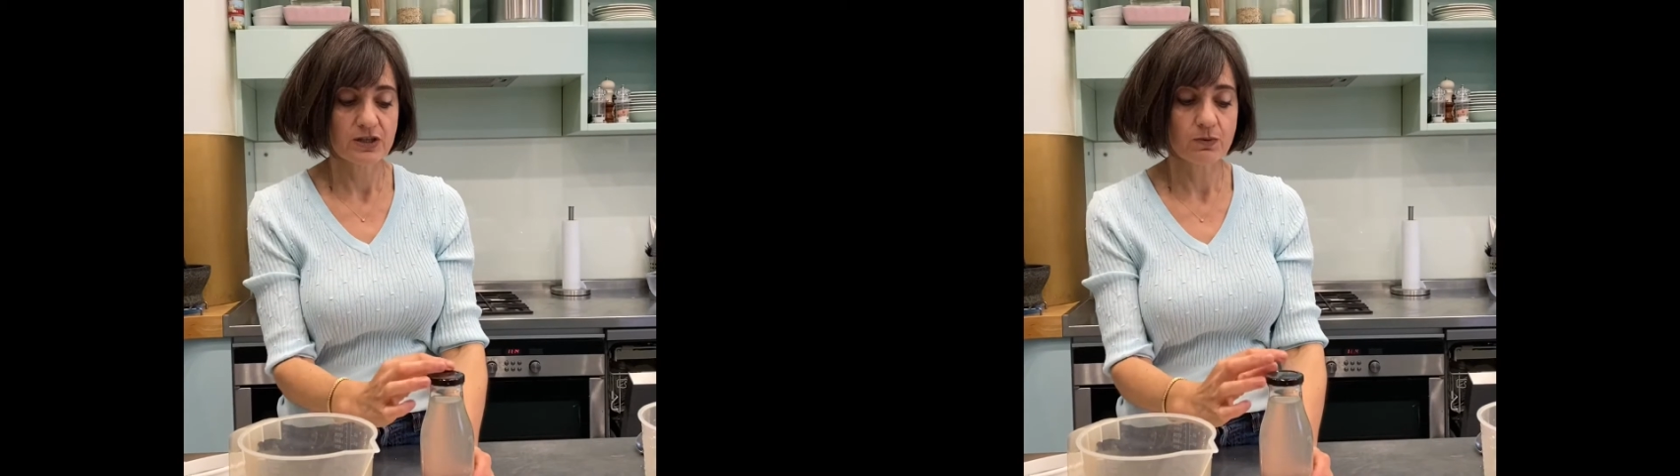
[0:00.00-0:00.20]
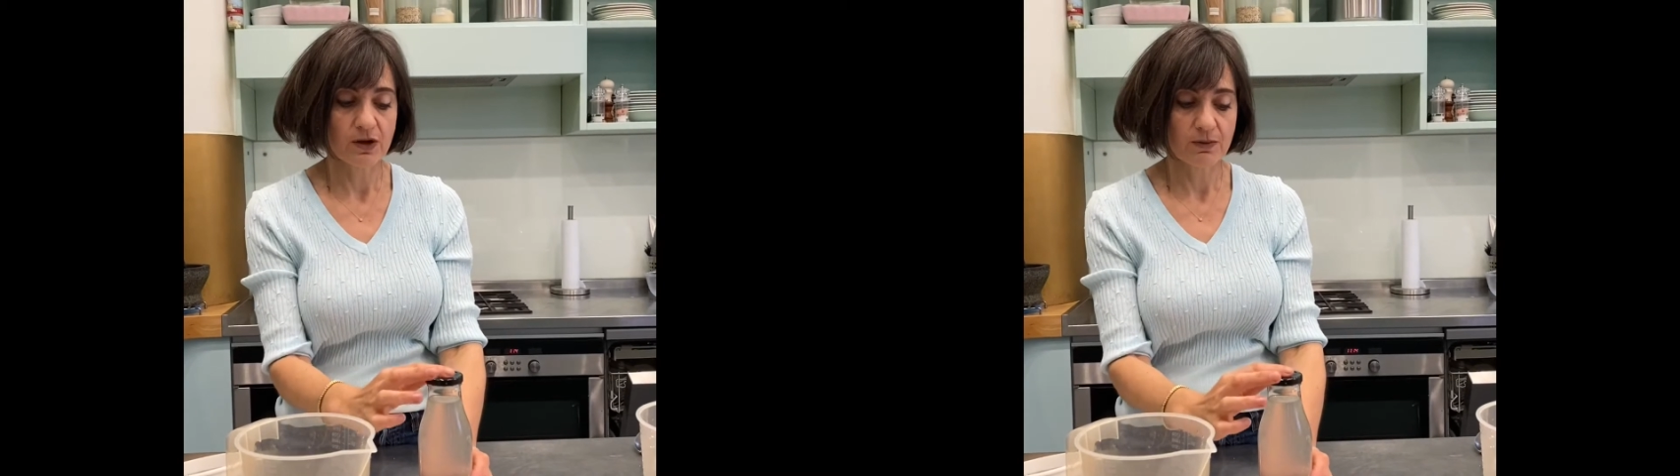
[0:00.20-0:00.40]

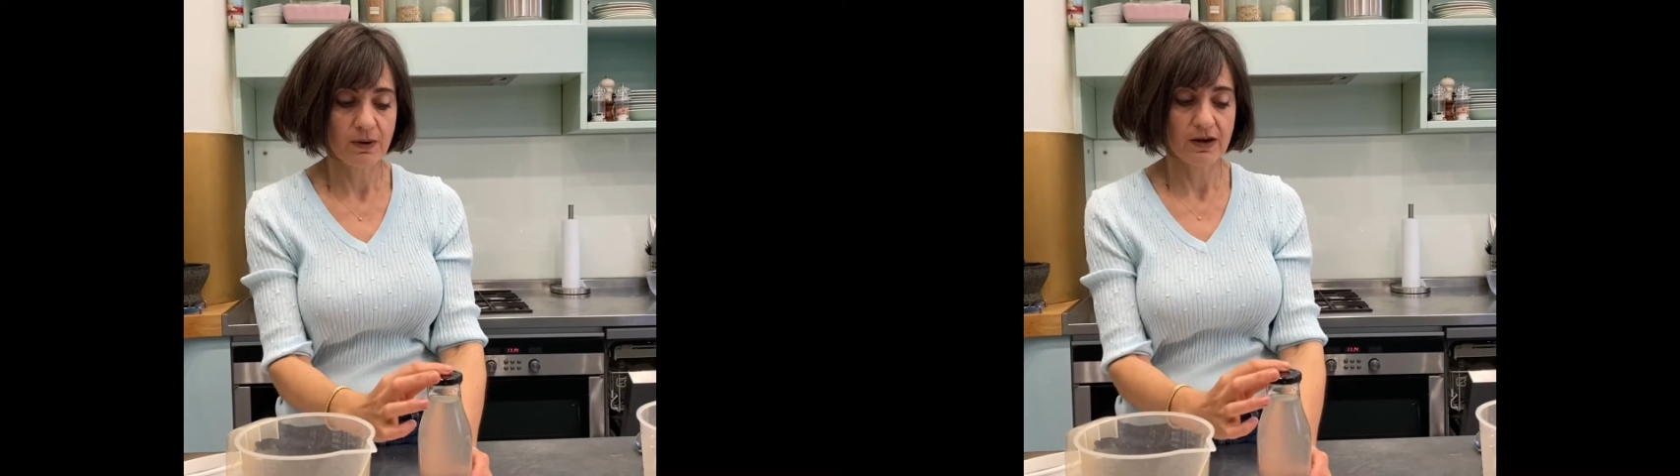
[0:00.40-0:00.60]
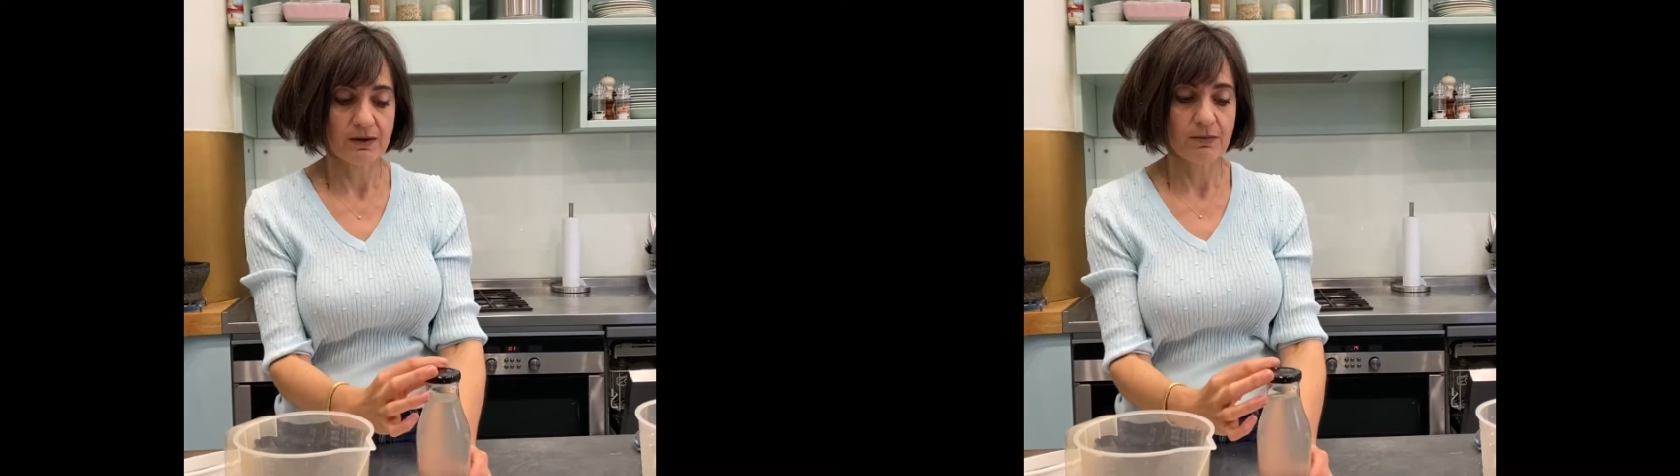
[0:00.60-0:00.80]
worth
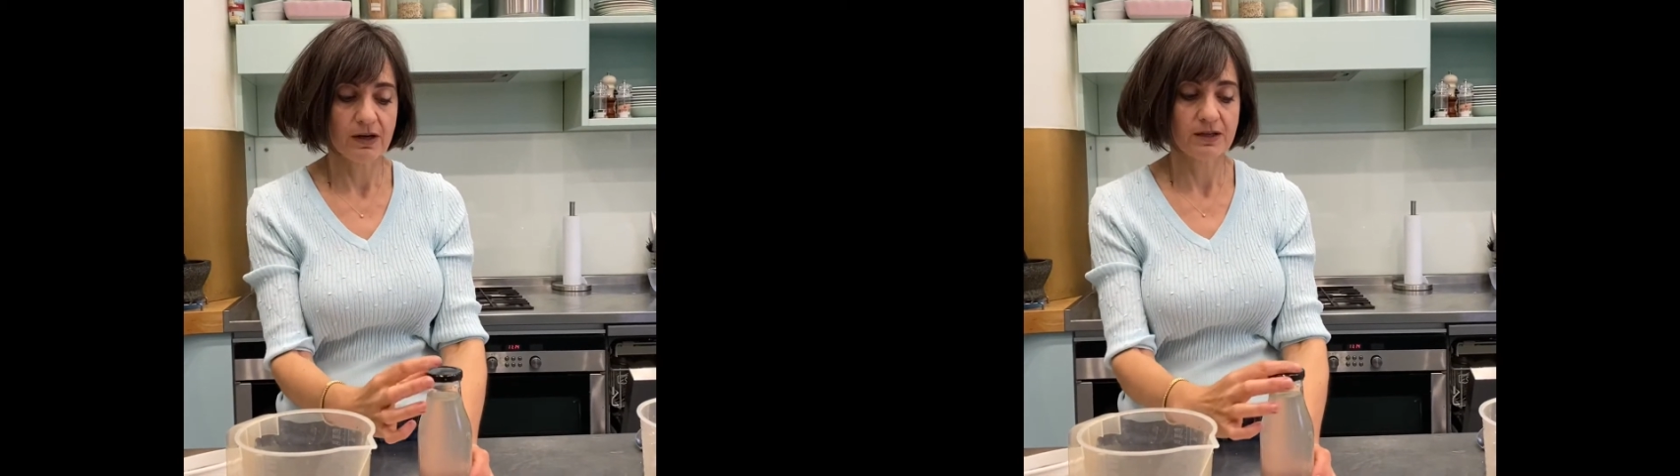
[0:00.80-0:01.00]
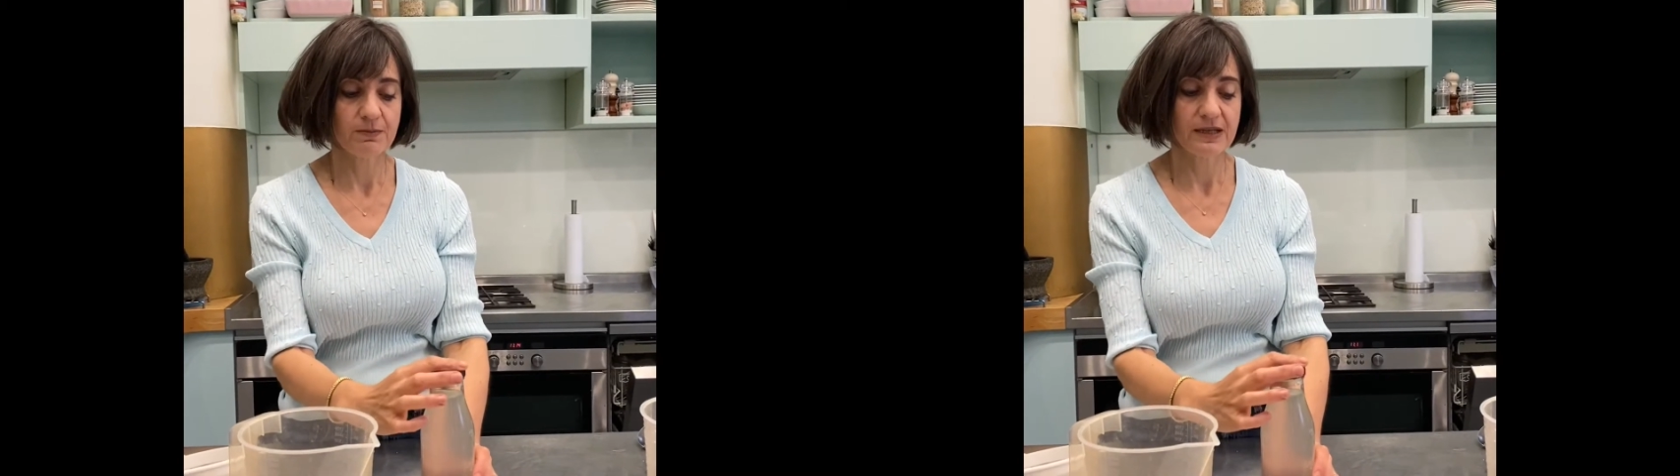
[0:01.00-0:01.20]
bearing in
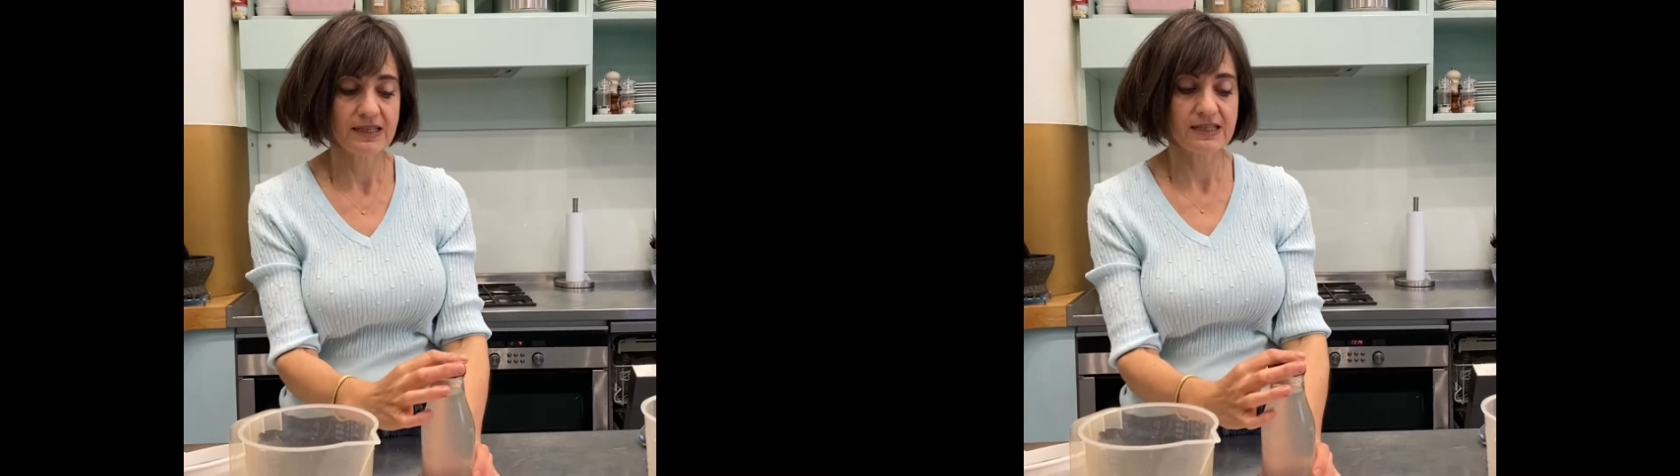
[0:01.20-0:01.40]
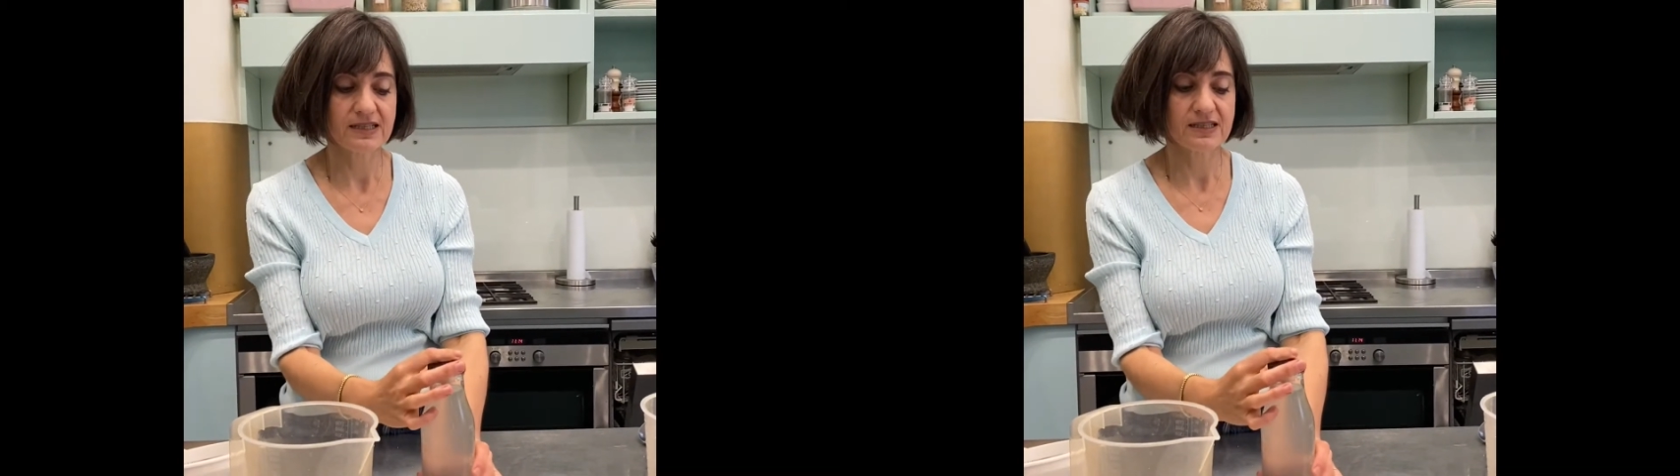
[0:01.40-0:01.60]
mind, but
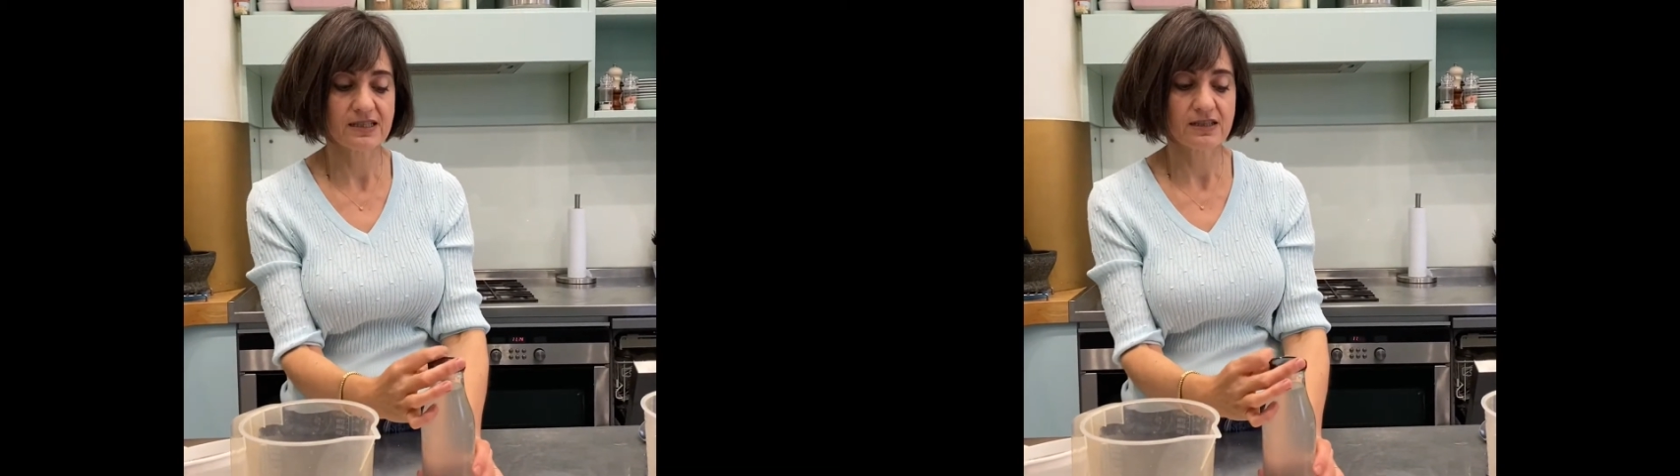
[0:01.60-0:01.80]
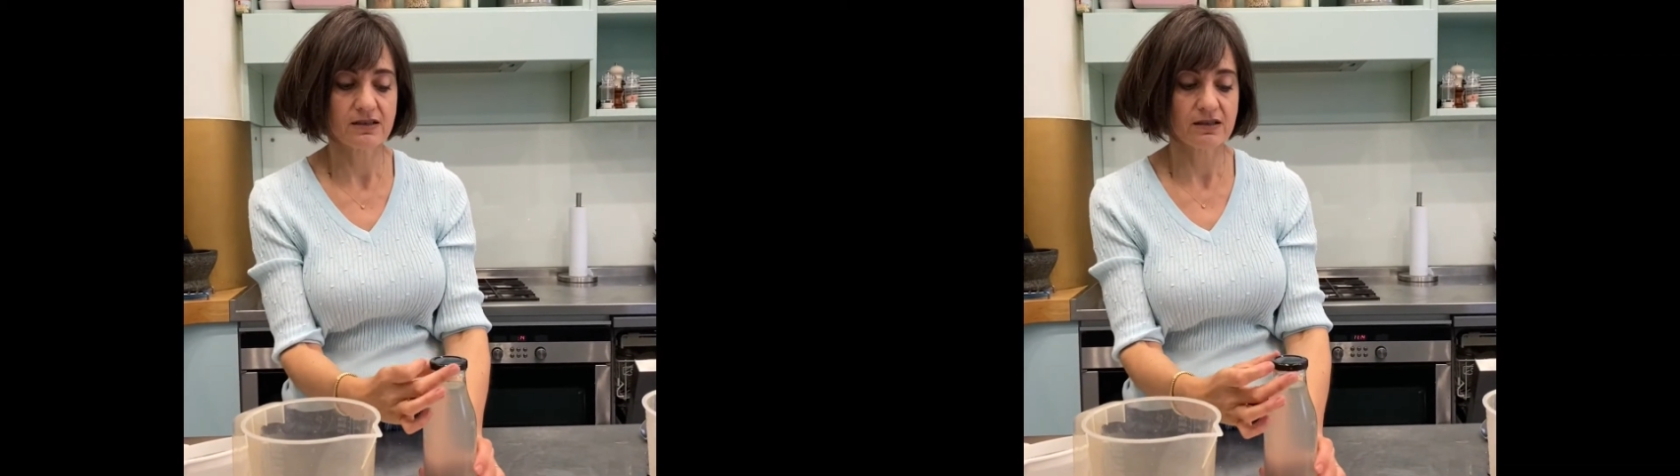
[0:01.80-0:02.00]

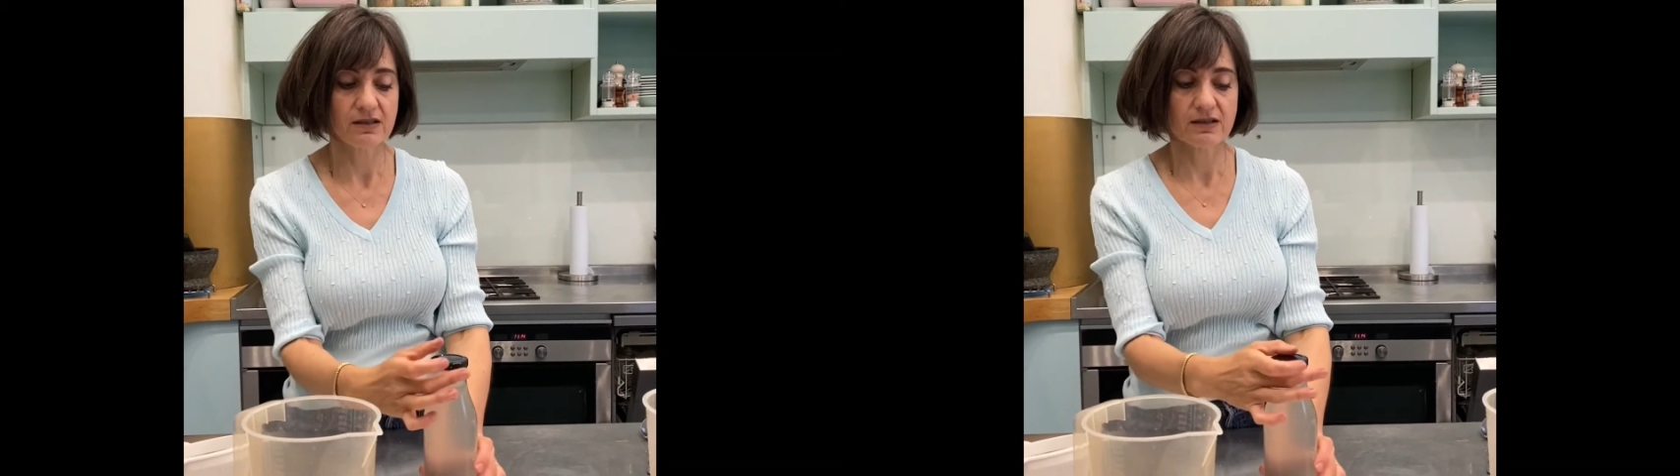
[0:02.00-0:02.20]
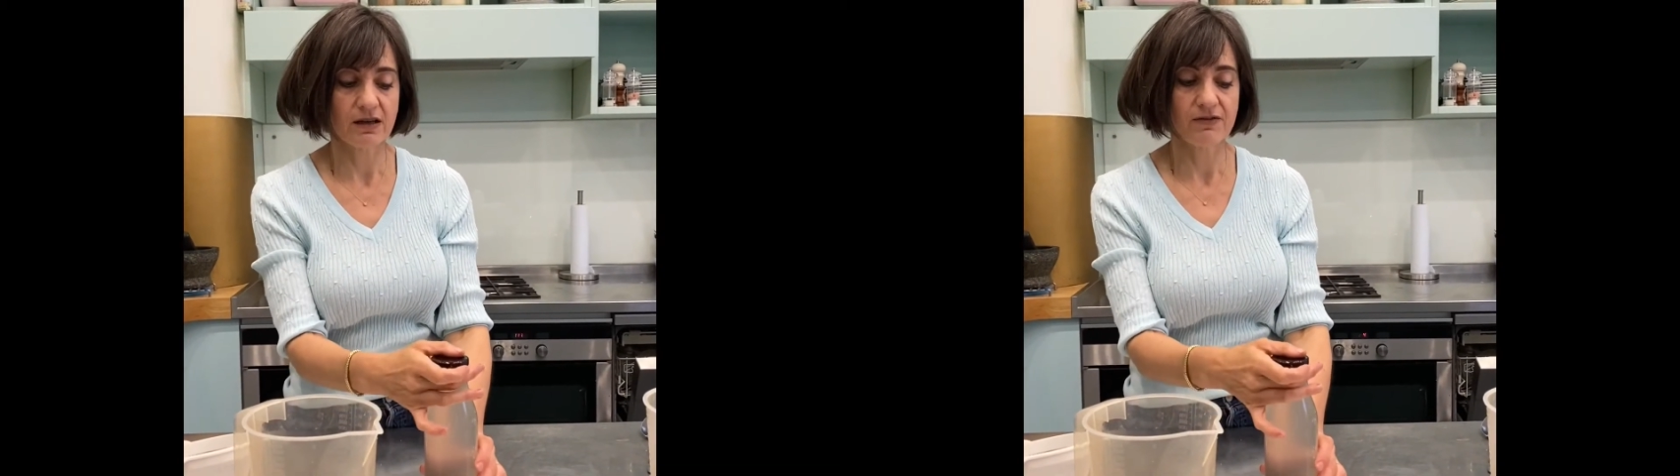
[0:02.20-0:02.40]

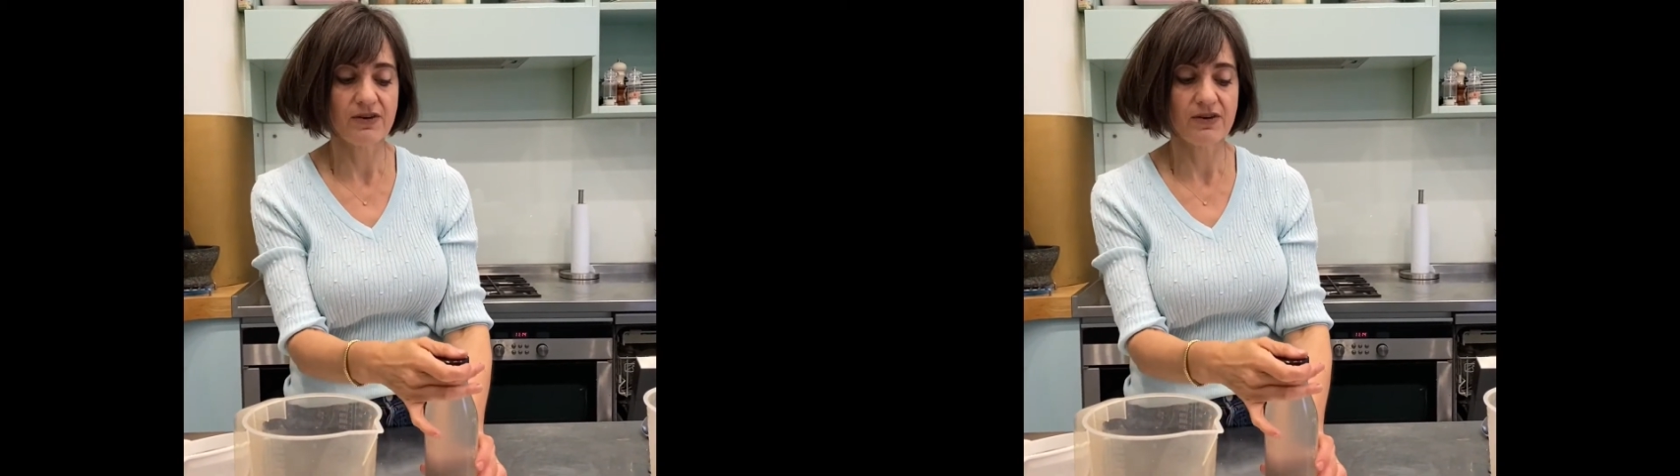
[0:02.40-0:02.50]
I've